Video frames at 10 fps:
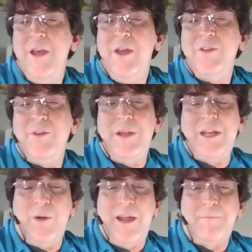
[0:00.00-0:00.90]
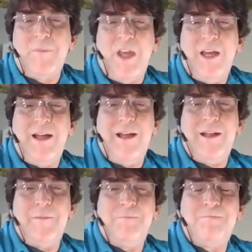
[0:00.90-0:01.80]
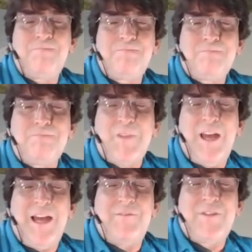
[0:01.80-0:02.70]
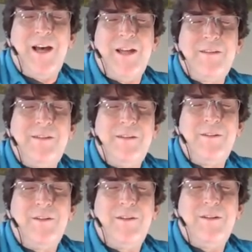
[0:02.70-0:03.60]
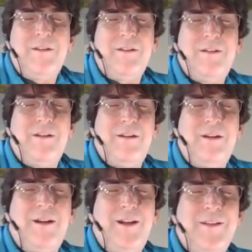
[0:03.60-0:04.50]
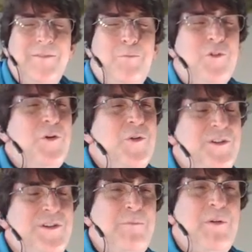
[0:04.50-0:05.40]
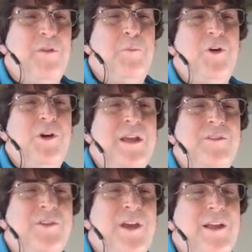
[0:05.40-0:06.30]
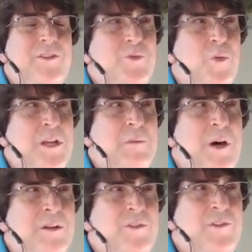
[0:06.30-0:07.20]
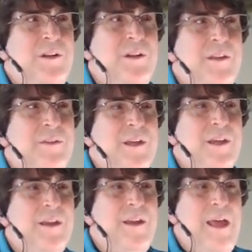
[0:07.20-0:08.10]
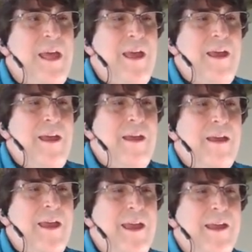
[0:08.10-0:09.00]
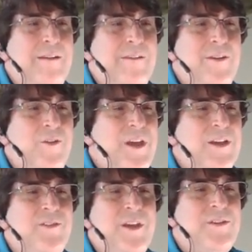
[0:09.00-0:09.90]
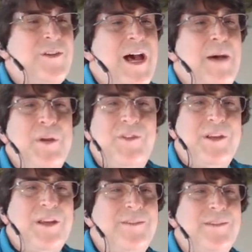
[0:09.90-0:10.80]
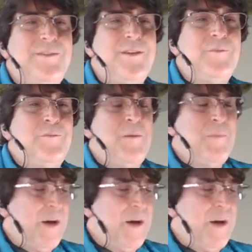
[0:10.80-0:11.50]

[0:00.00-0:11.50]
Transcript: everything I could to get them to say it would be worth it. So anyway, I've got a prototype of the book. It's got 20 models in it, I think.